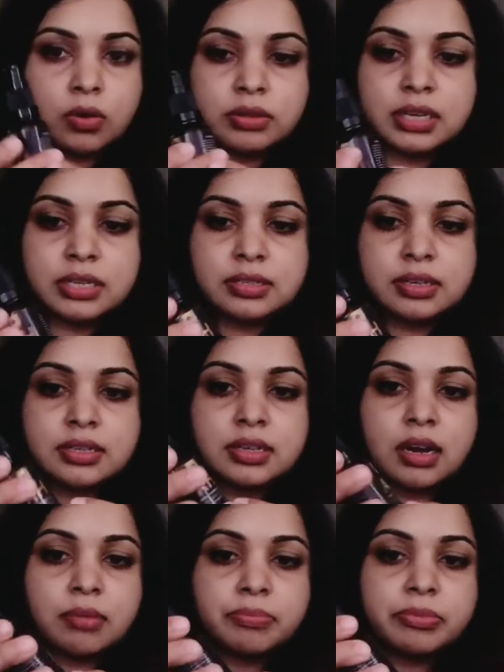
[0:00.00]
this is
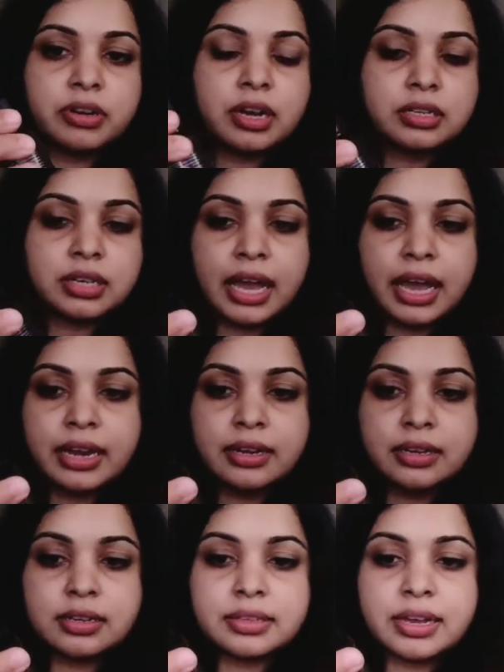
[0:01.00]
our product, and
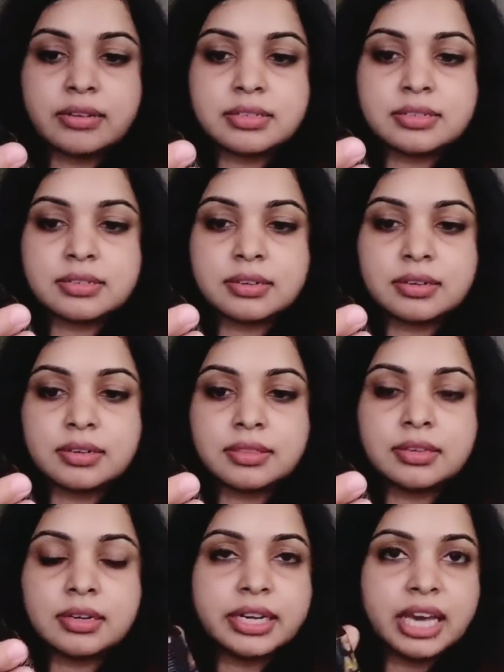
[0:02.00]
there's
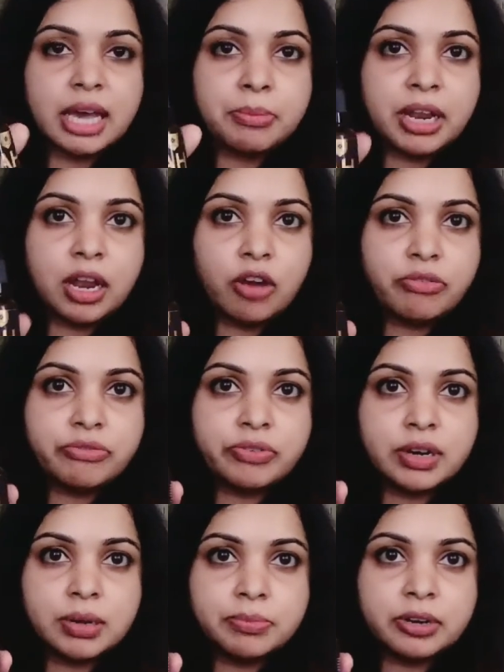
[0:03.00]
30 ml
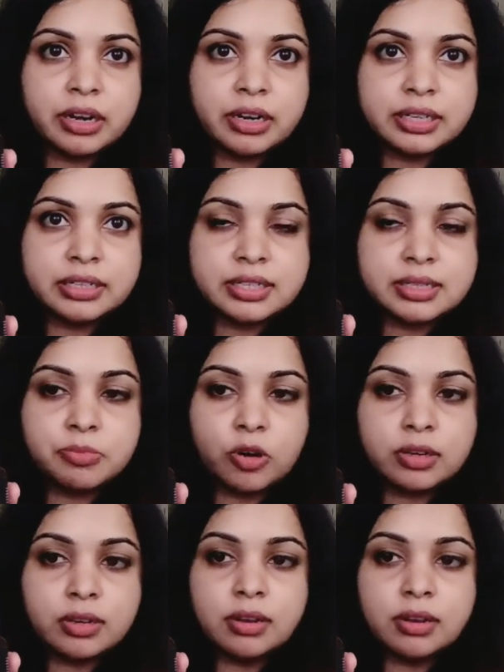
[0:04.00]
of product in this bottle.